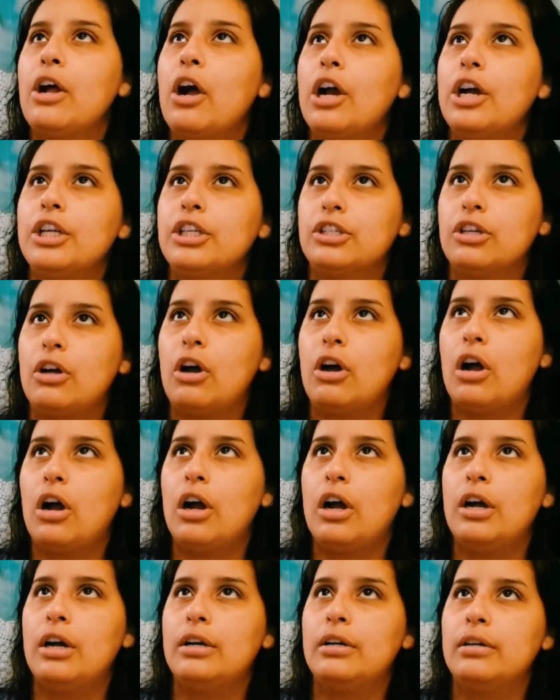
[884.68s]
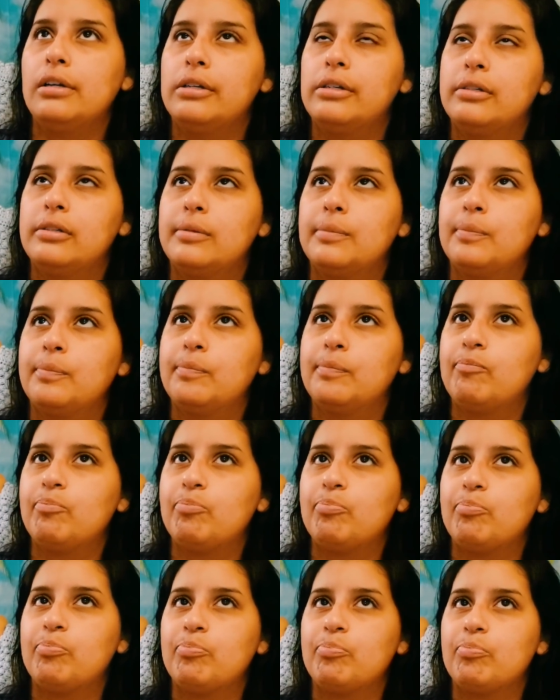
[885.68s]
Heart yarn
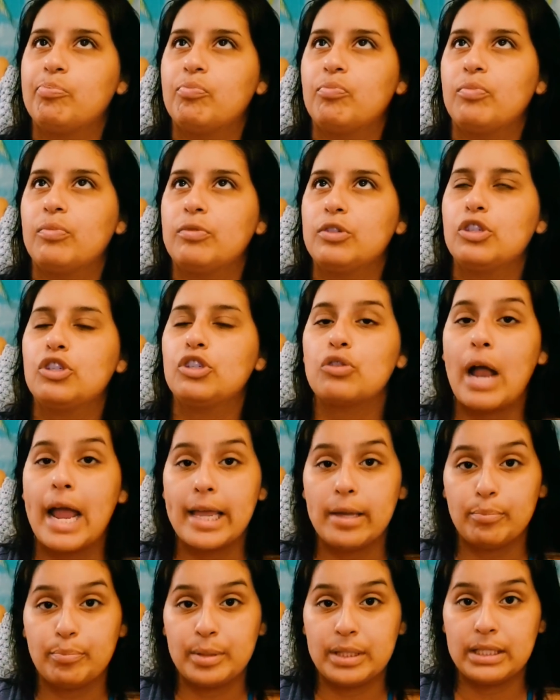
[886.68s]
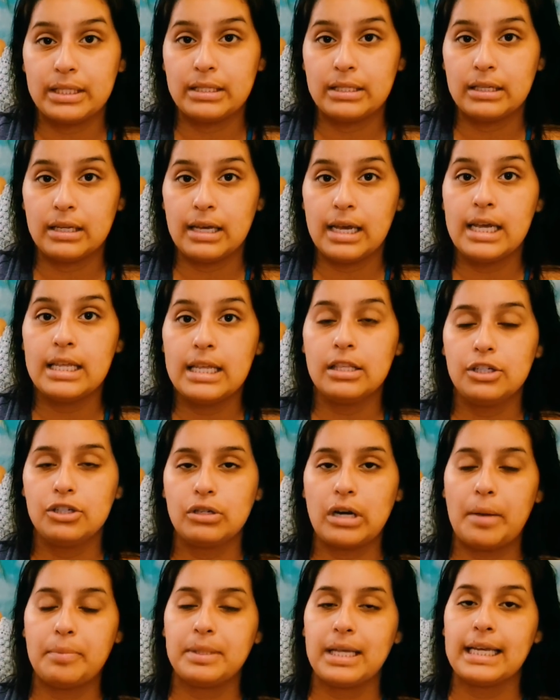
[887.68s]
stripes. In the
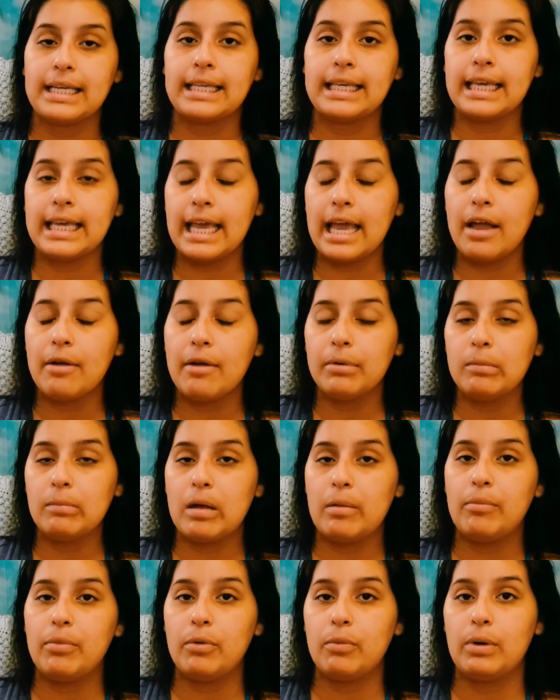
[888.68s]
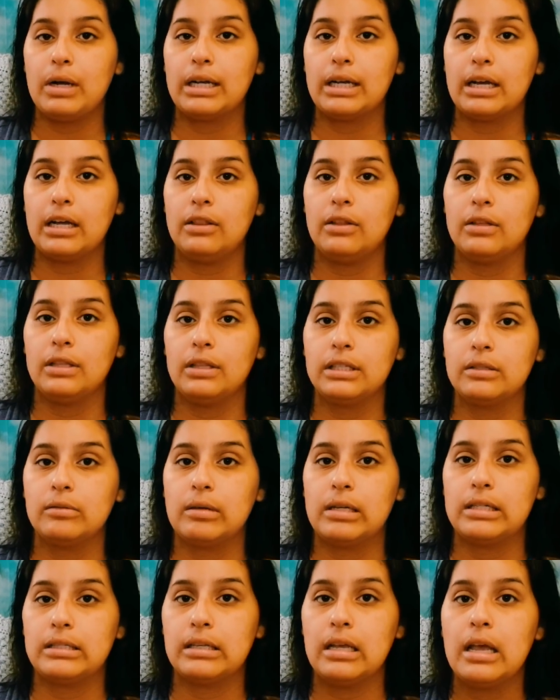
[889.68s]
stripes, I can't remember what color this
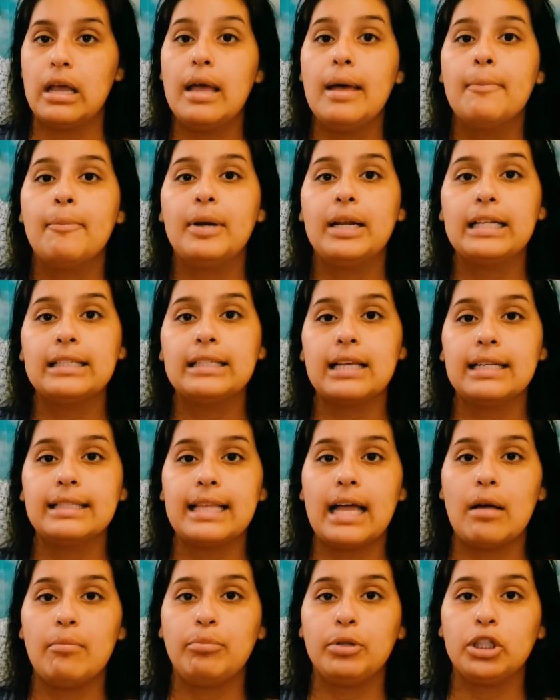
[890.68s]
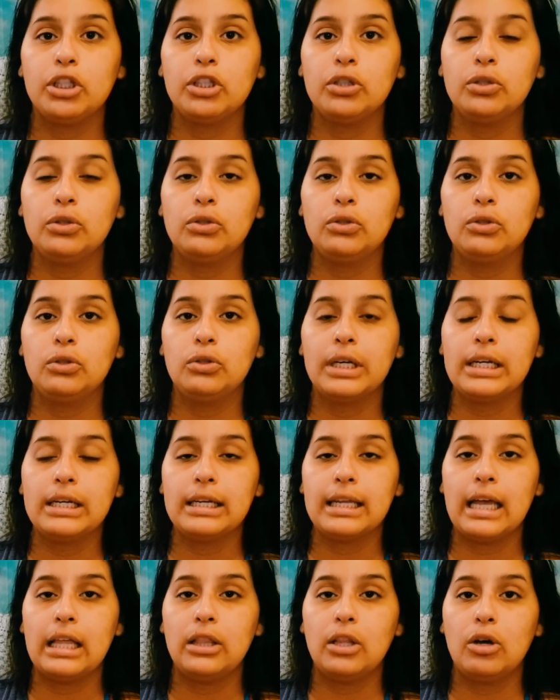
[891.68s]
was, but it's like that blue,
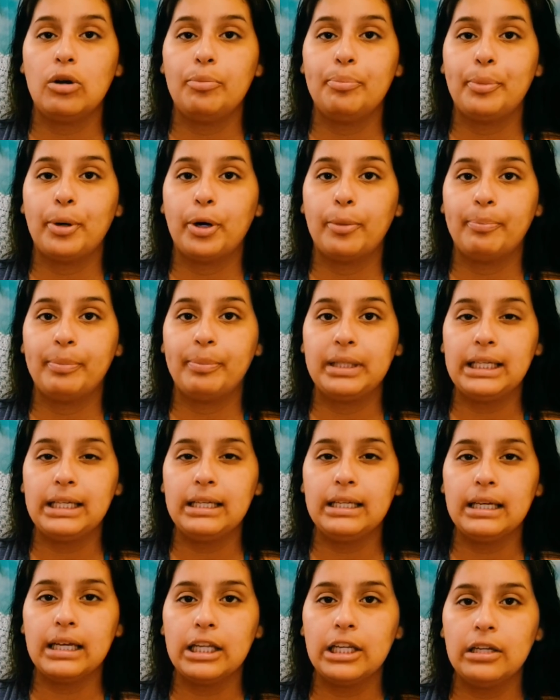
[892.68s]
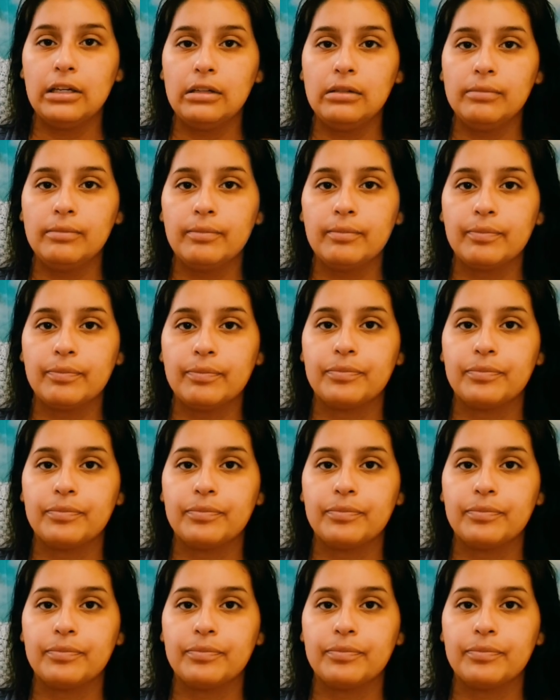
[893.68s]
green, yellow, purpley color.